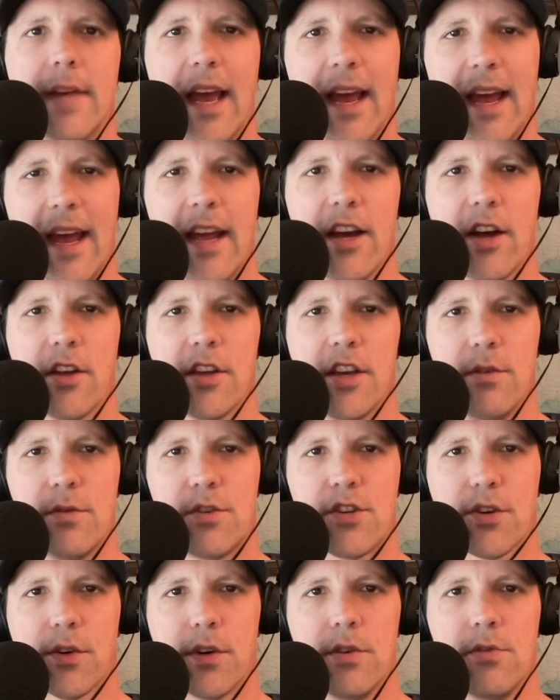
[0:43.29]
Hey, all you
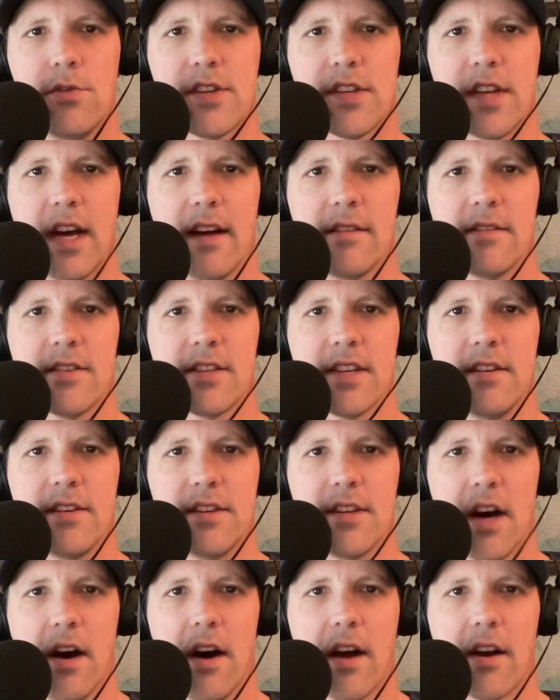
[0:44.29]
true sons
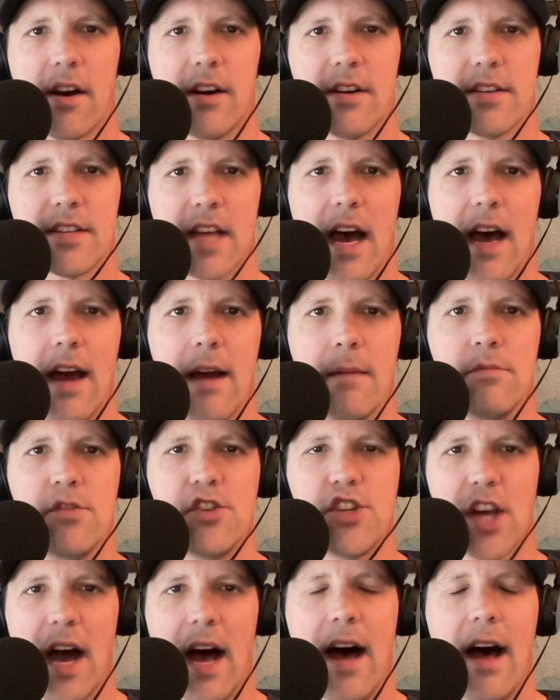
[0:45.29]
and daughters, I'm
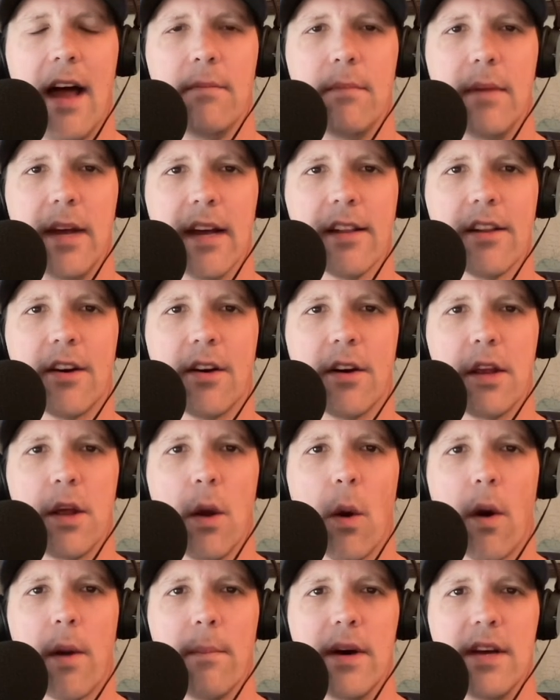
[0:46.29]
John Miller,
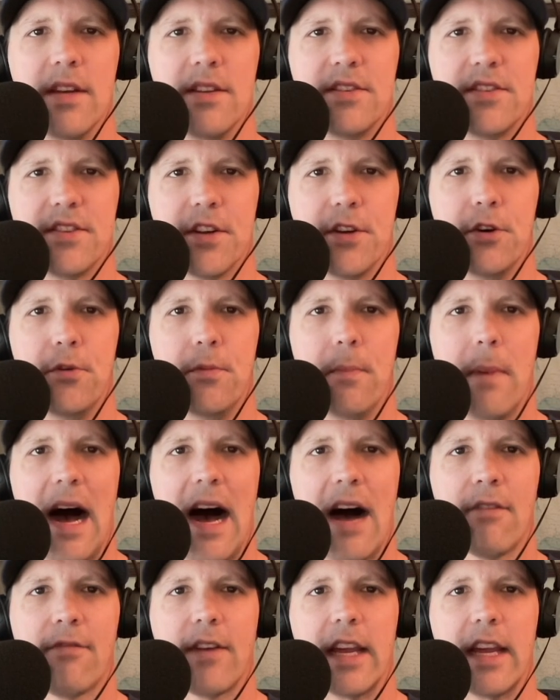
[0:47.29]
your Mizzou
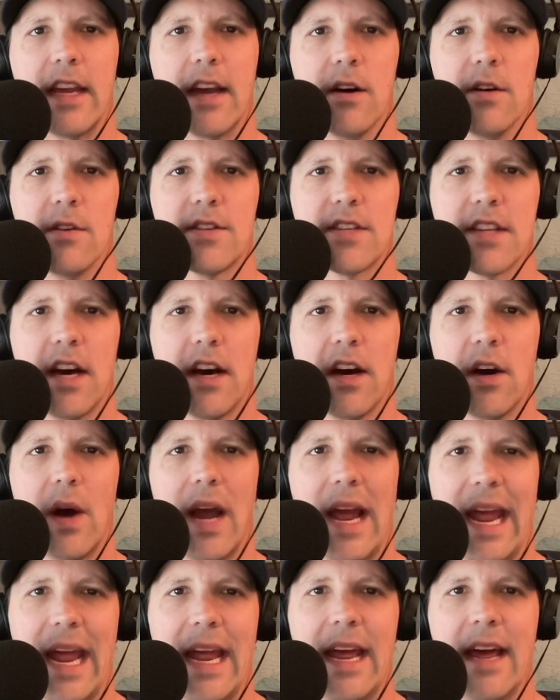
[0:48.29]
mafioso
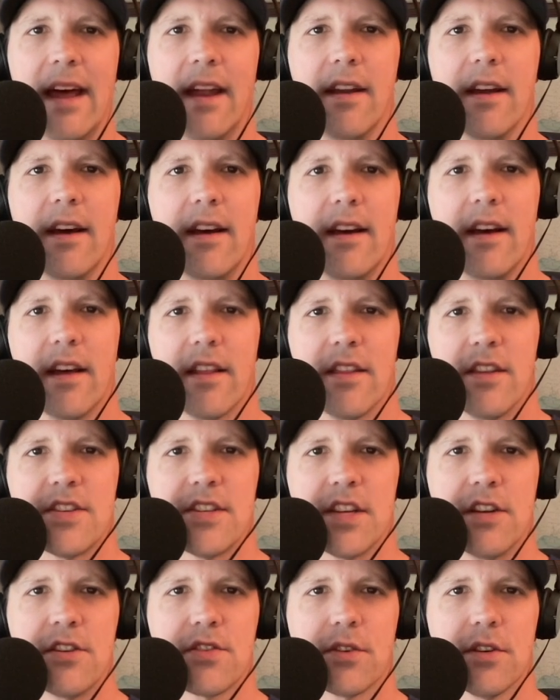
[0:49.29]
and the
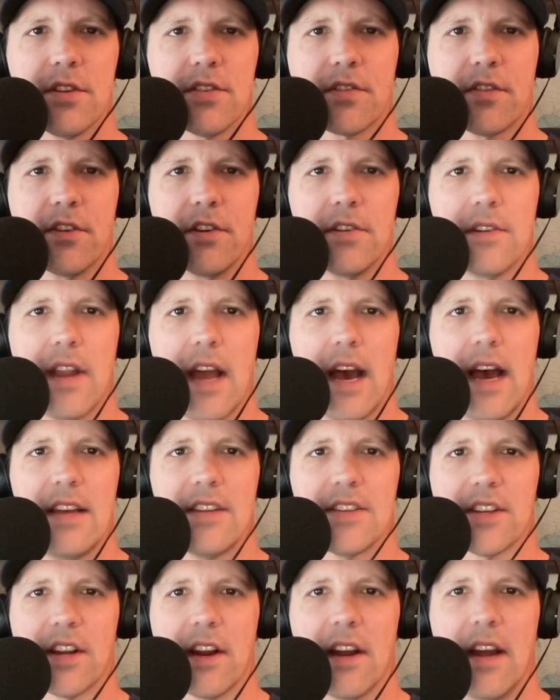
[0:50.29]
central
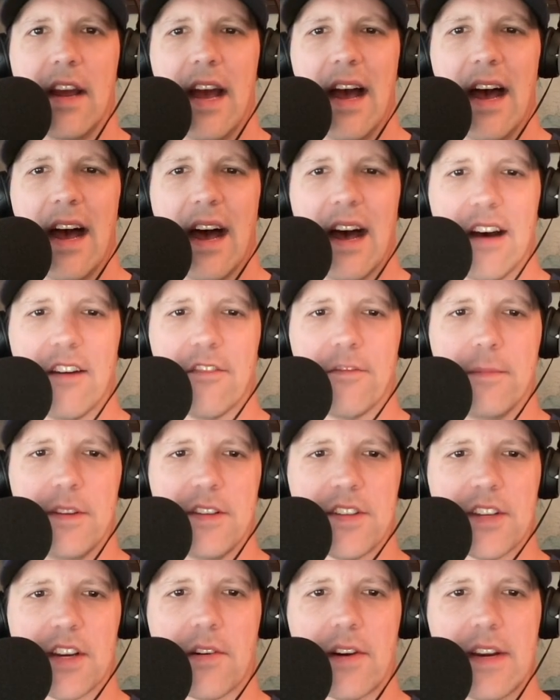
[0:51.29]
scrutinizer of
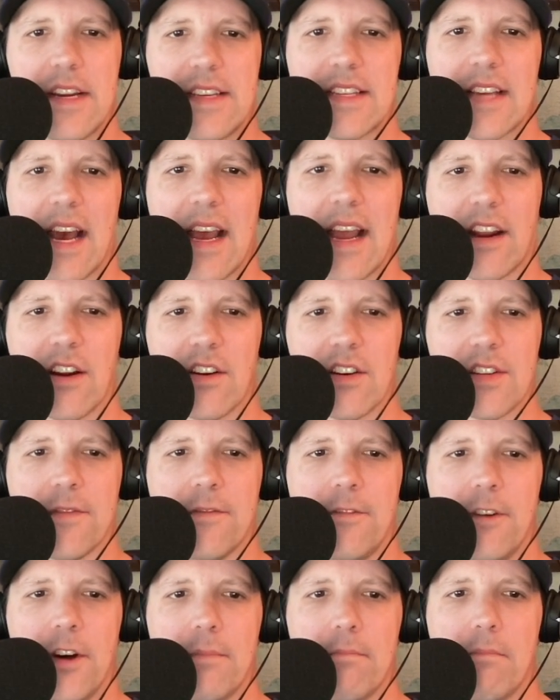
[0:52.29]
Missouri Tigers
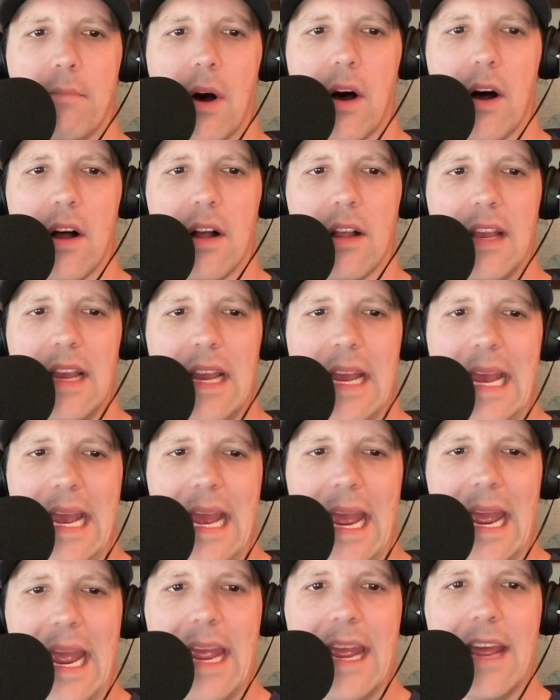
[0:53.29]
football
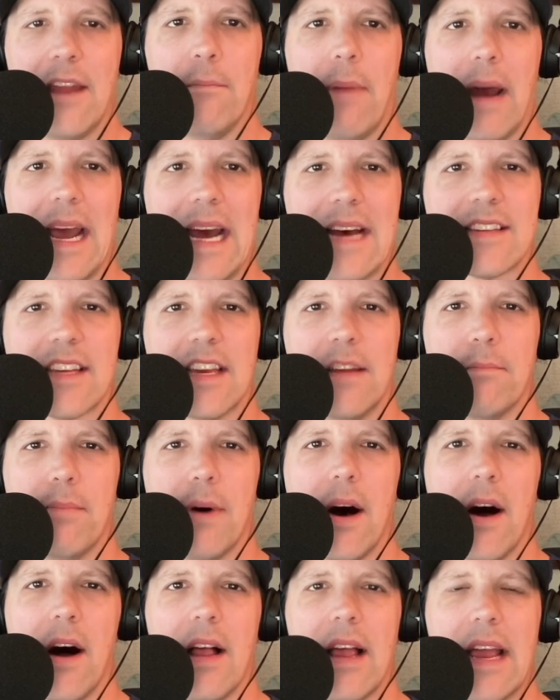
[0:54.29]
and
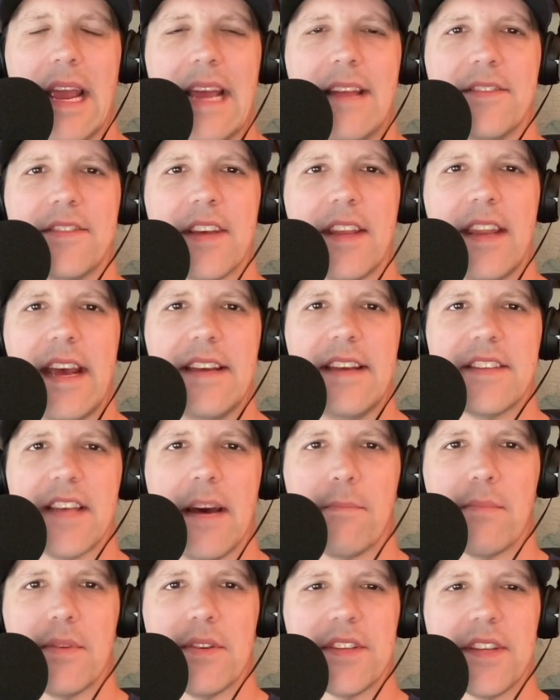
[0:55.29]
basketball. And today's
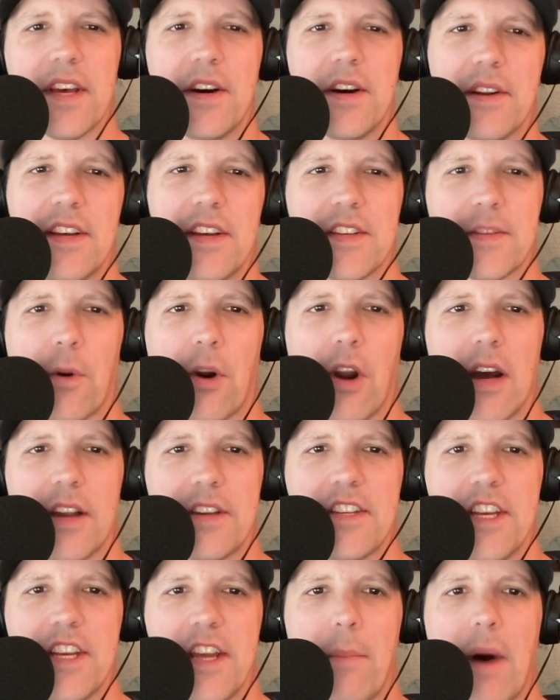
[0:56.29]
episode is
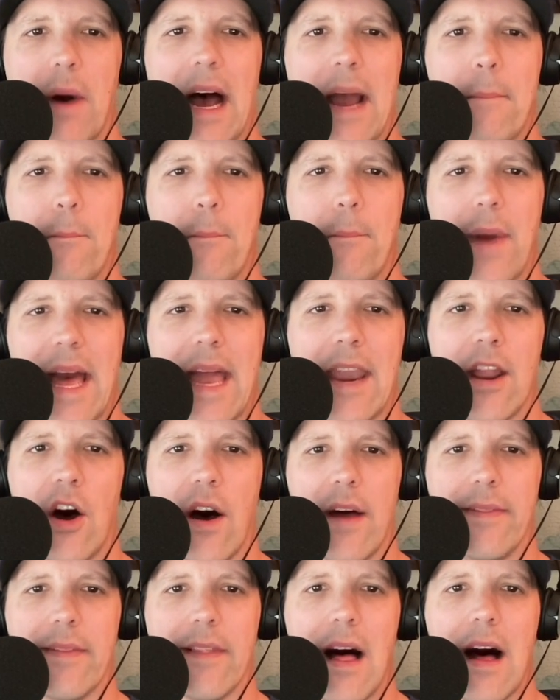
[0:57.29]
brought to you by
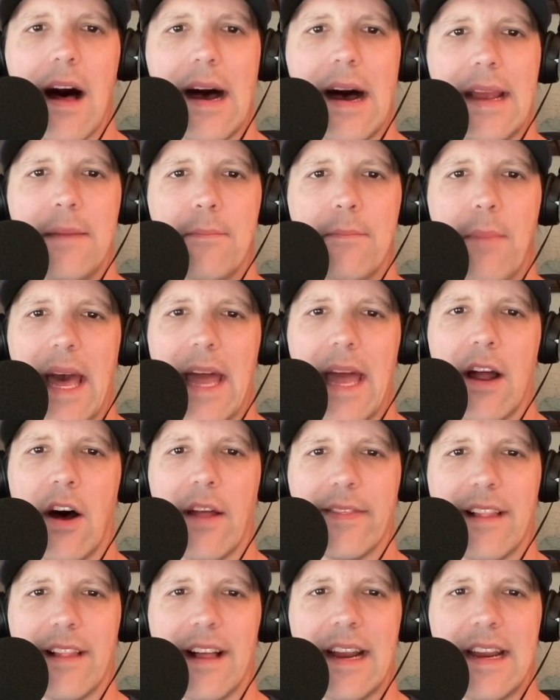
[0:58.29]
BetOnline.
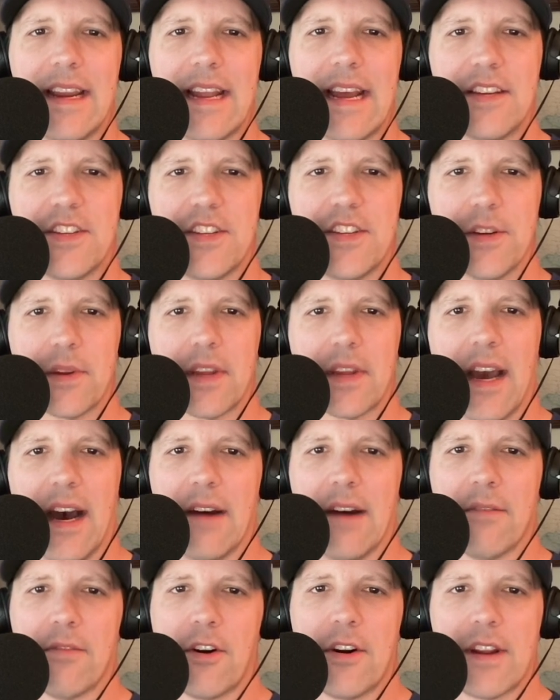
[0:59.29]
BetOnline has you
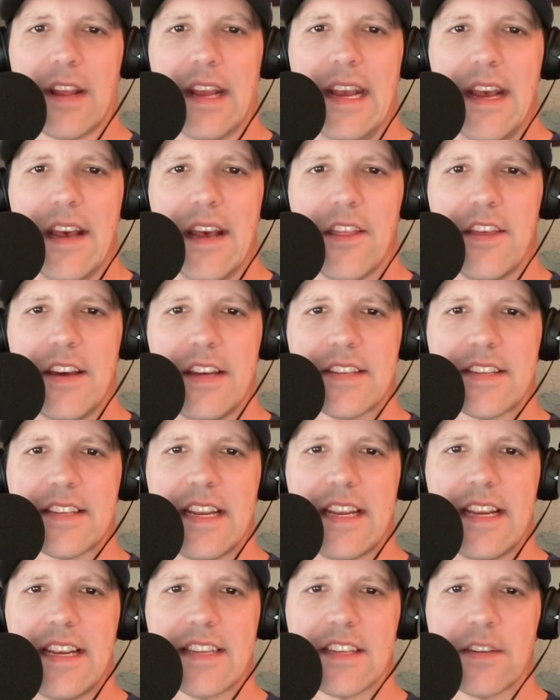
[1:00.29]
covered this
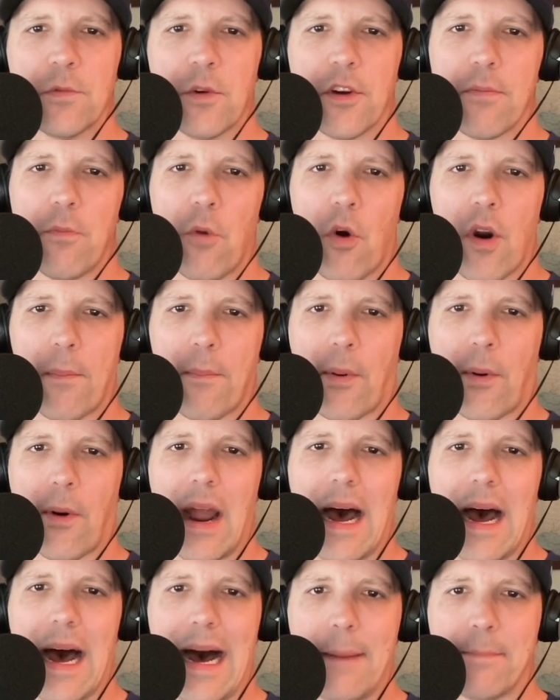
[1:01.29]
season with more
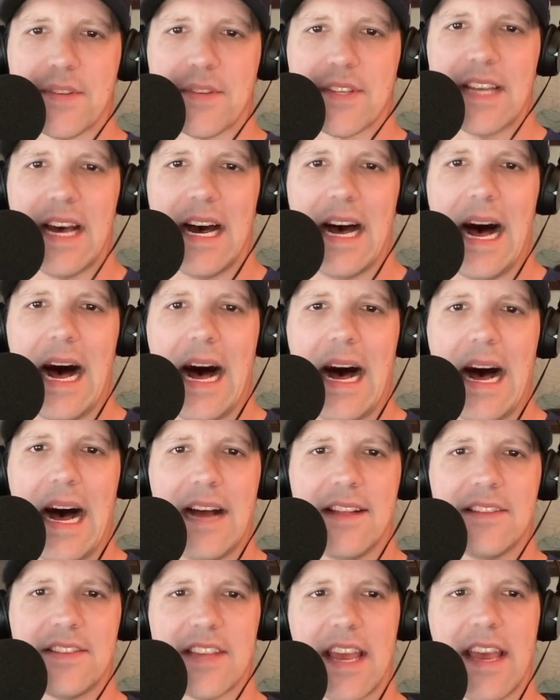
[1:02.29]
props,
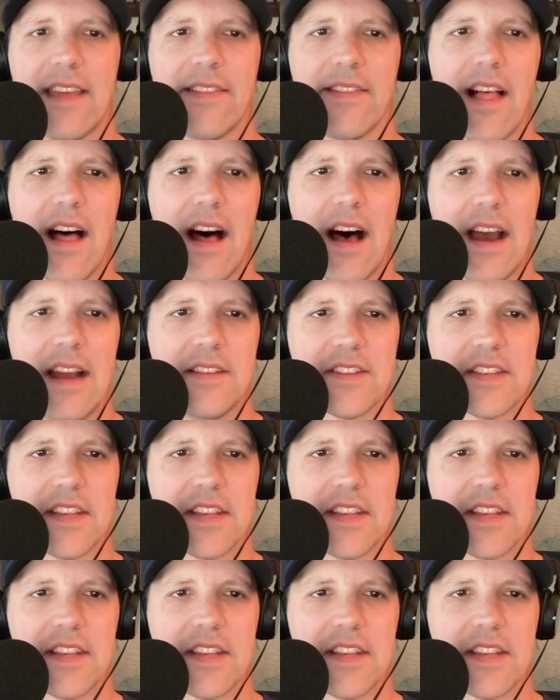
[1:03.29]
odds, and lines